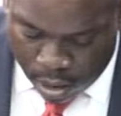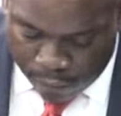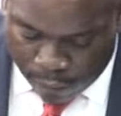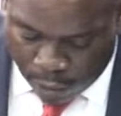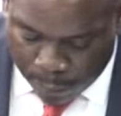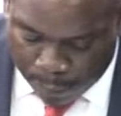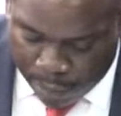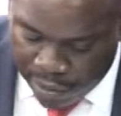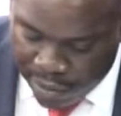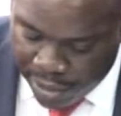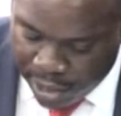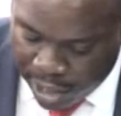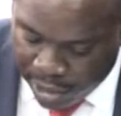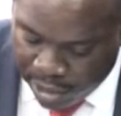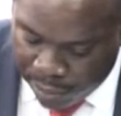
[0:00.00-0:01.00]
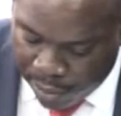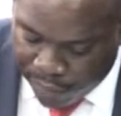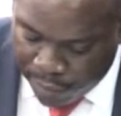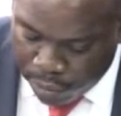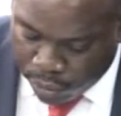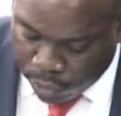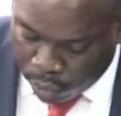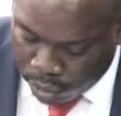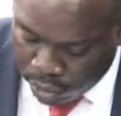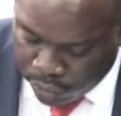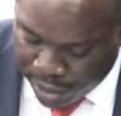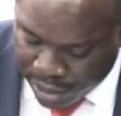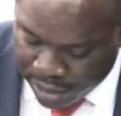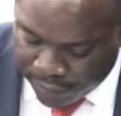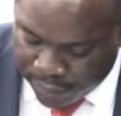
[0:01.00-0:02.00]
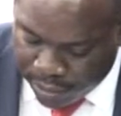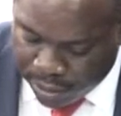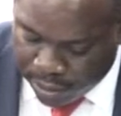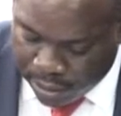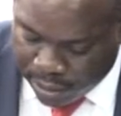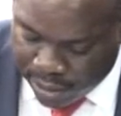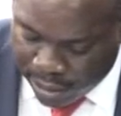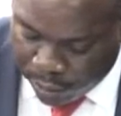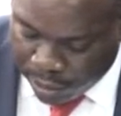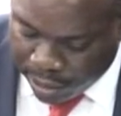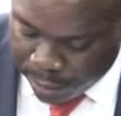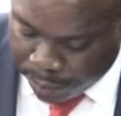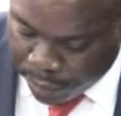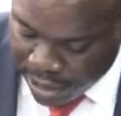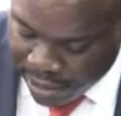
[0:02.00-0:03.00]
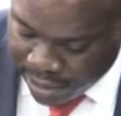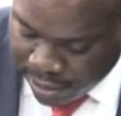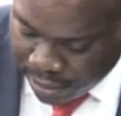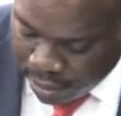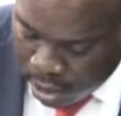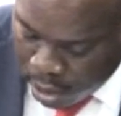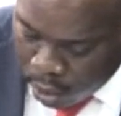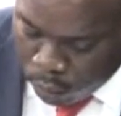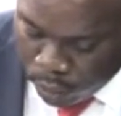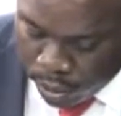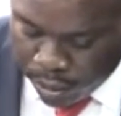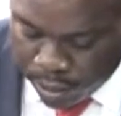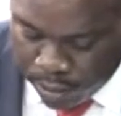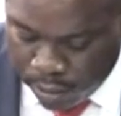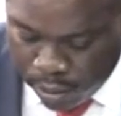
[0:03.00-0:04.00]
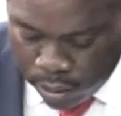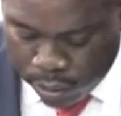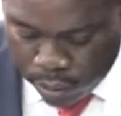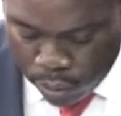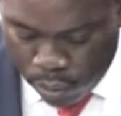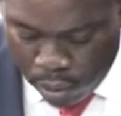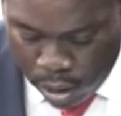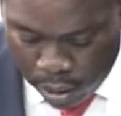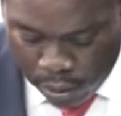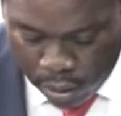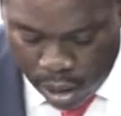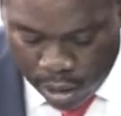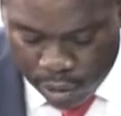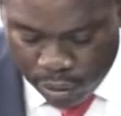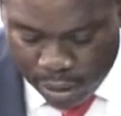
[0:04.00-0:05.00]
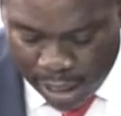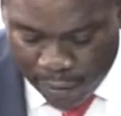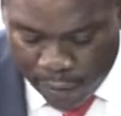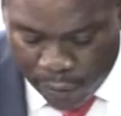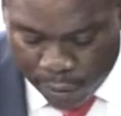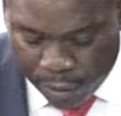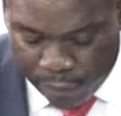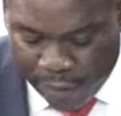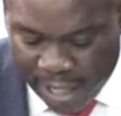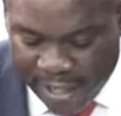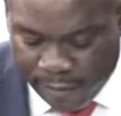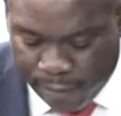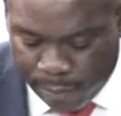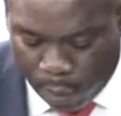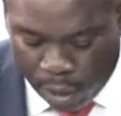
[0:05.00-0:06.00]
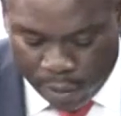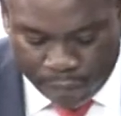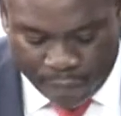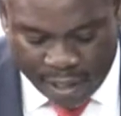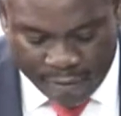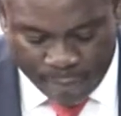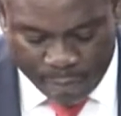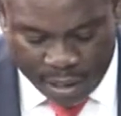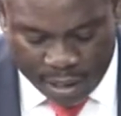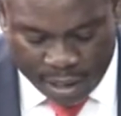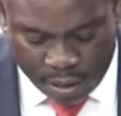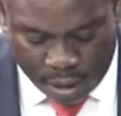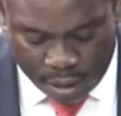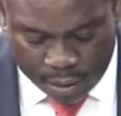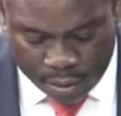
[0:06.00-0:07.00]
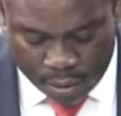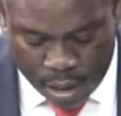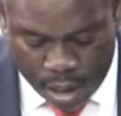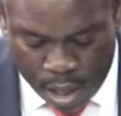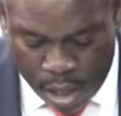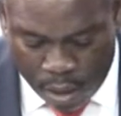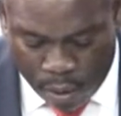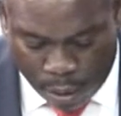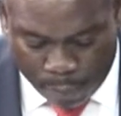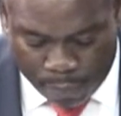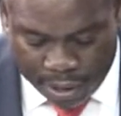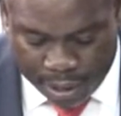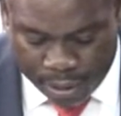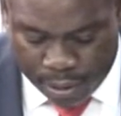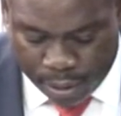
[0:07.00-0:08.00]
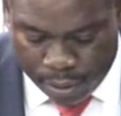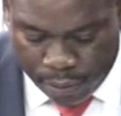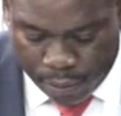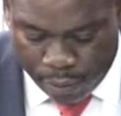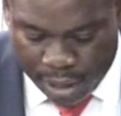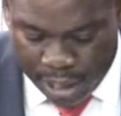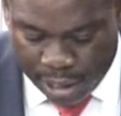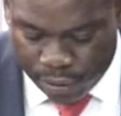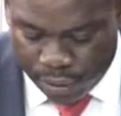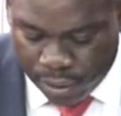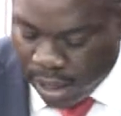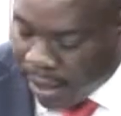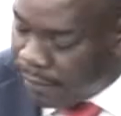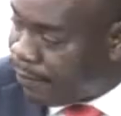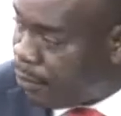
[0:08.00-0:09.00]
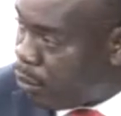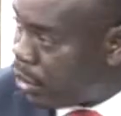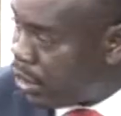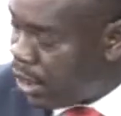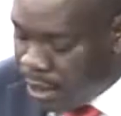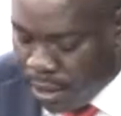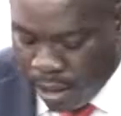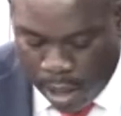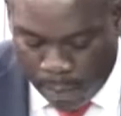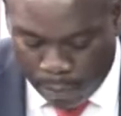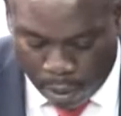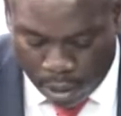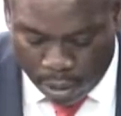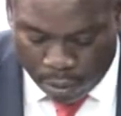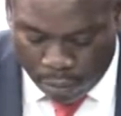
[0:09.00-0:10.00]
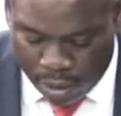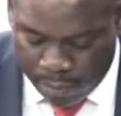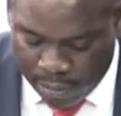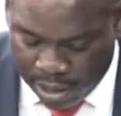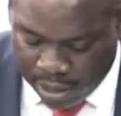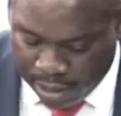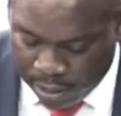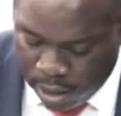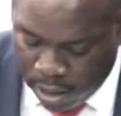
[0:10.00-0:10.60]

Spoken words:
For the period under review, total transfers to state-owned enterprises were $235.5 million compared to $314.3 million